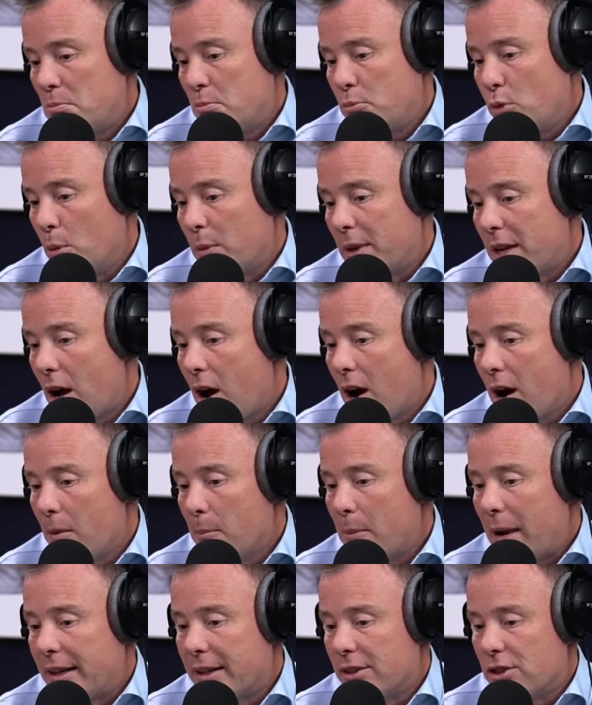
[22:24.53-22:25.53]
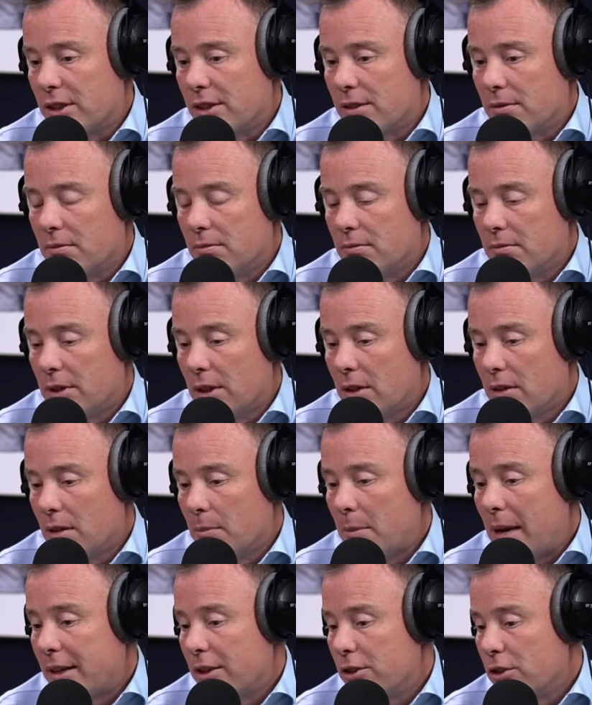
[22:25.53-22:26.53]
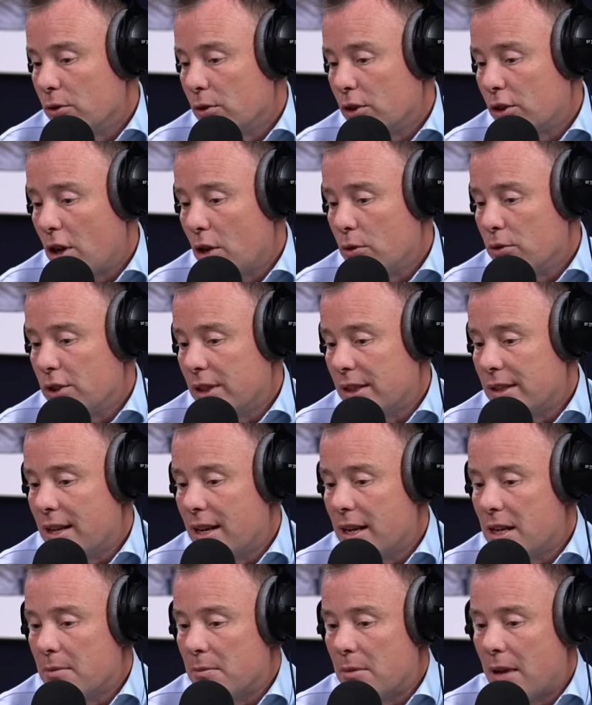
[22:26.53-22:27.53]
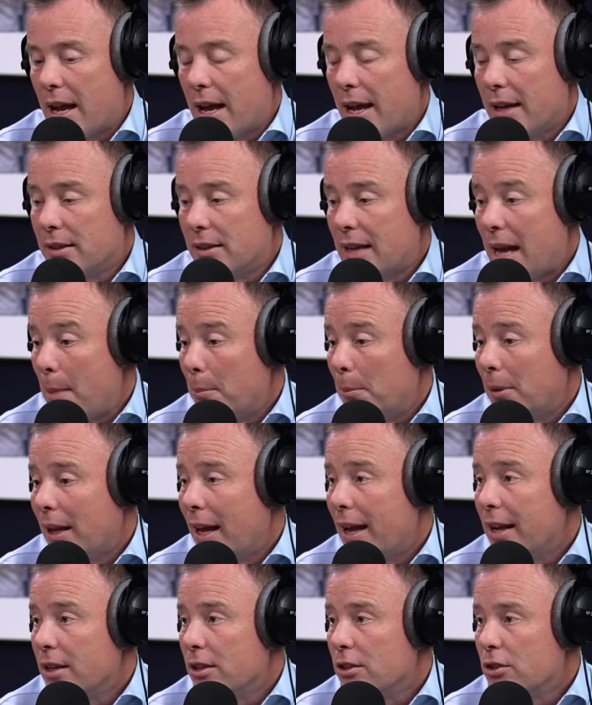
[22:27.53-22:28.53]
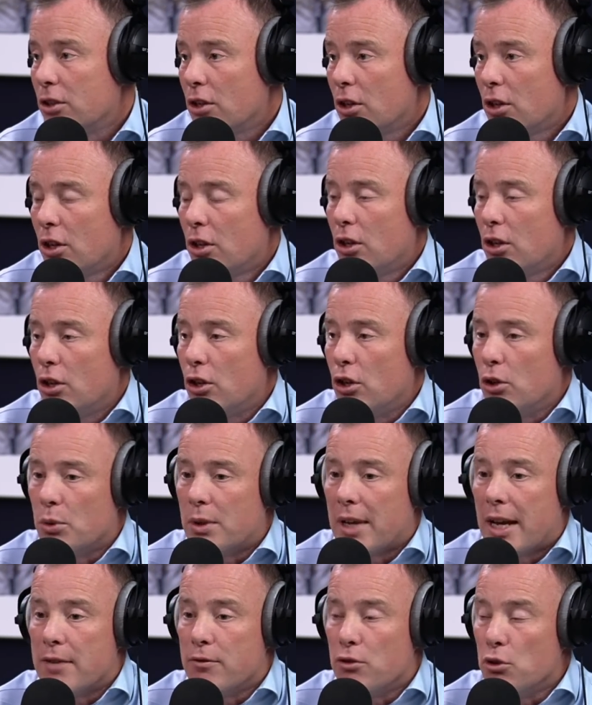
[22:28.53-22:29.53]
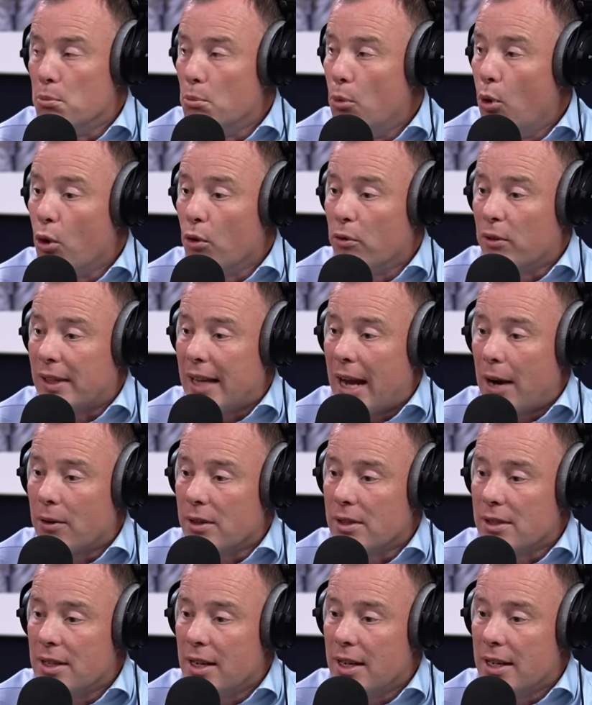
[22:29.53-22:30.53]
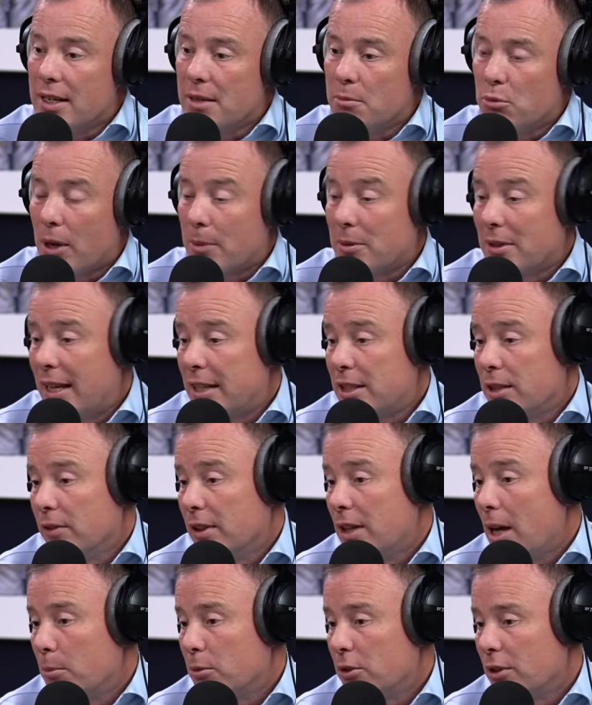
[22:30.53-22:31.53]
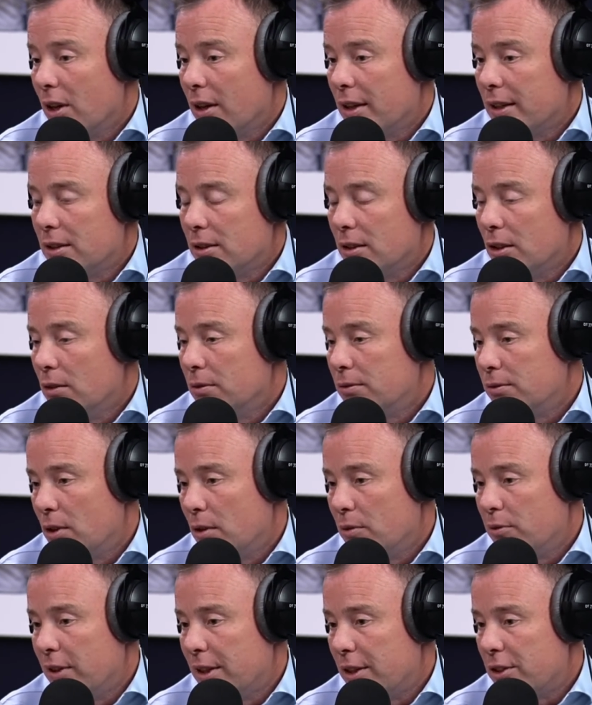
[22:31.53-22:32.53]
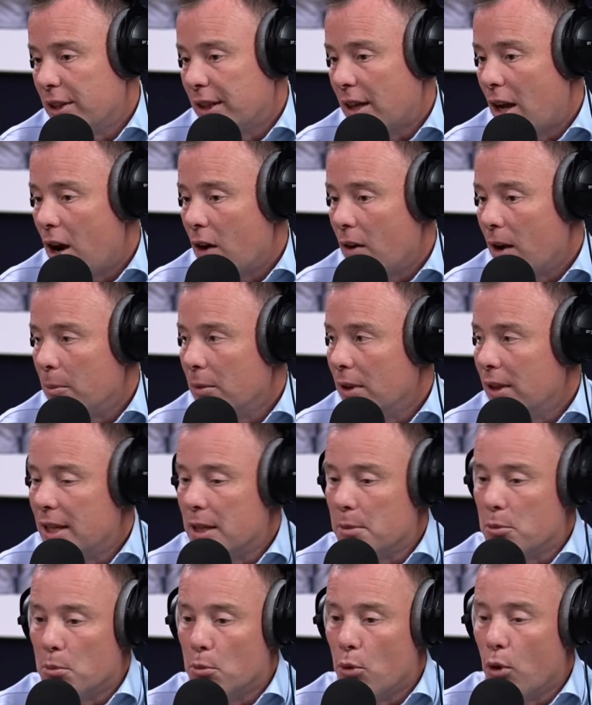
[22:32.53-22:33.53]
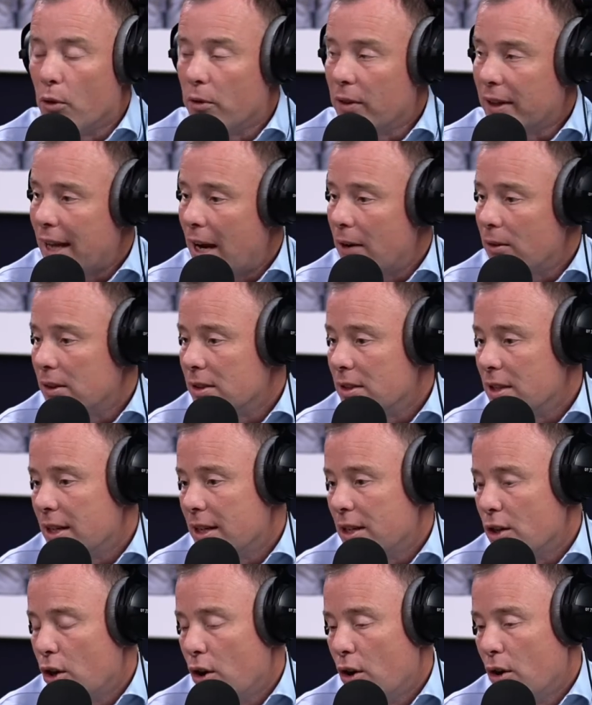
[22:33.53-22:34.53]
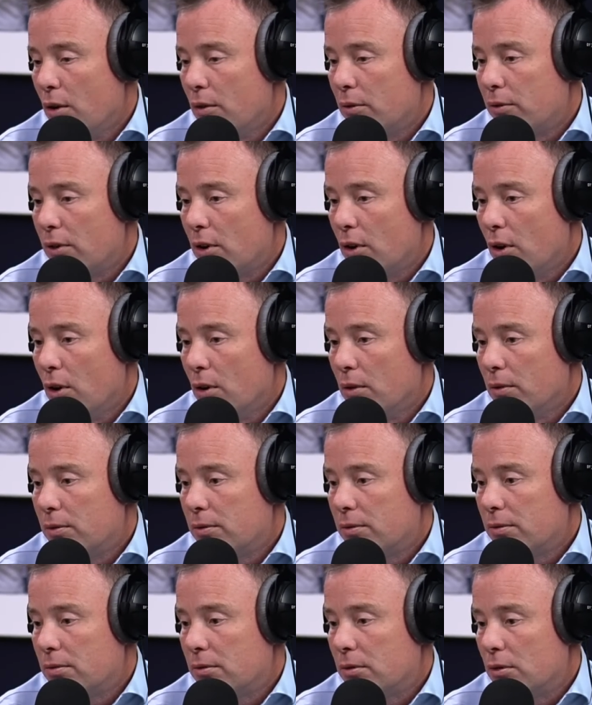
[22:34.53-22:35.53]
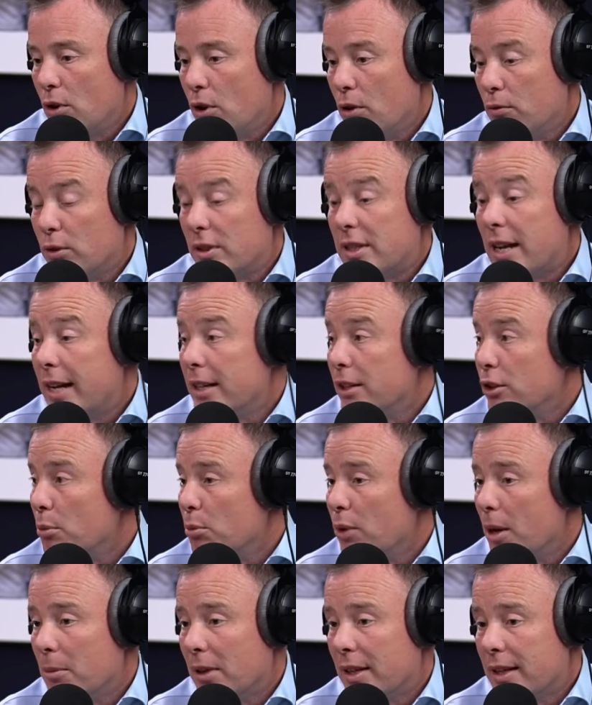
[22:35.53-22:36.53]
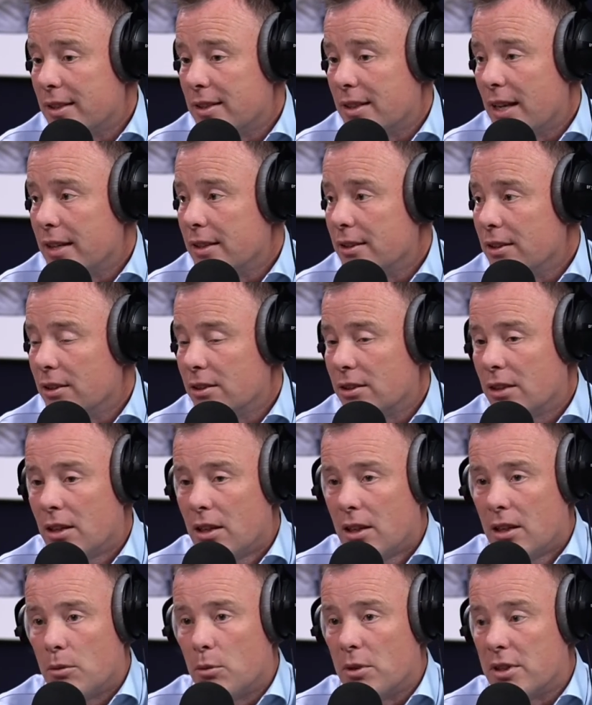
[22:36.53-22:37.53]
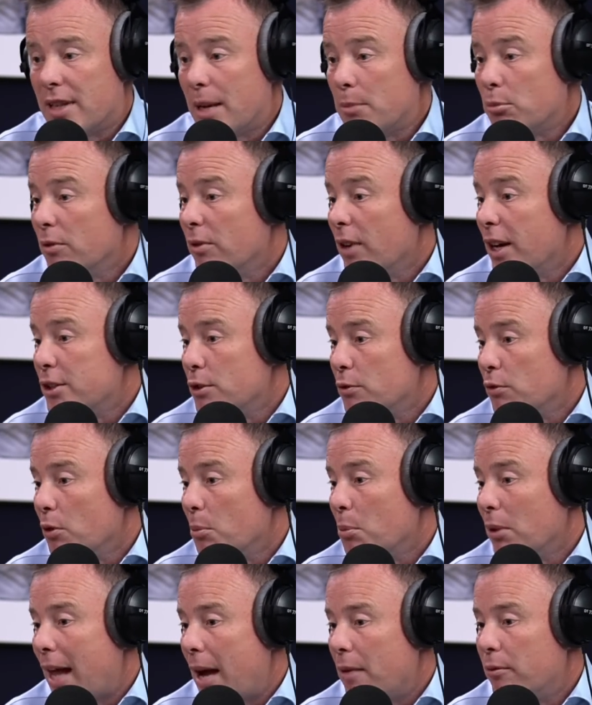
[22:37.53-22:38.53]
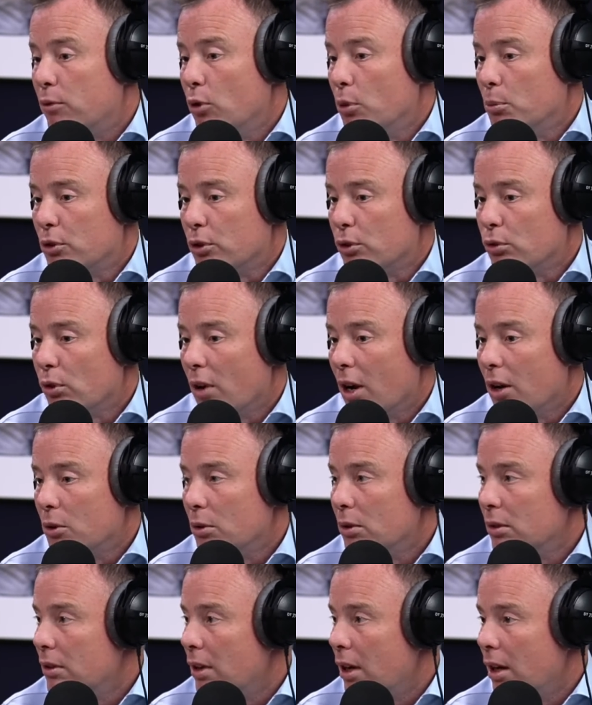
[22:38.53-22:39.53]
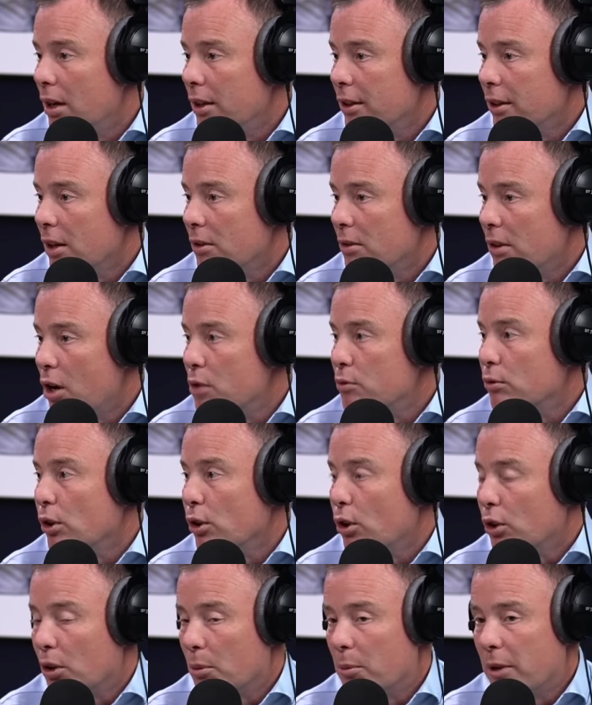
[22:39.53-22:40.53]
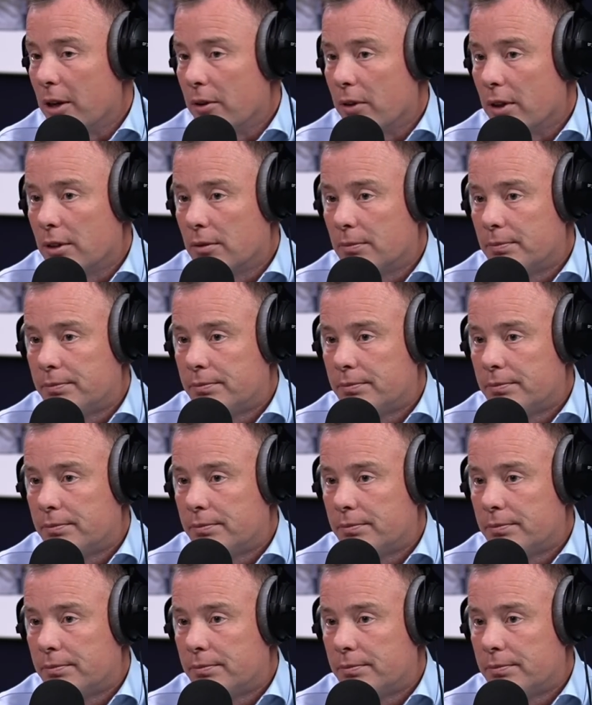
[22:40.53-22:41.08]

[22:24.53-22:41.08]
probably hire a manager and a coaching team and players who gave you more of a guarantee, perhaps less of an upside of finishing higher up the league, but more of a guarantee of retaining your Premier League status, which then provides you for a platform to grow, over a longer period.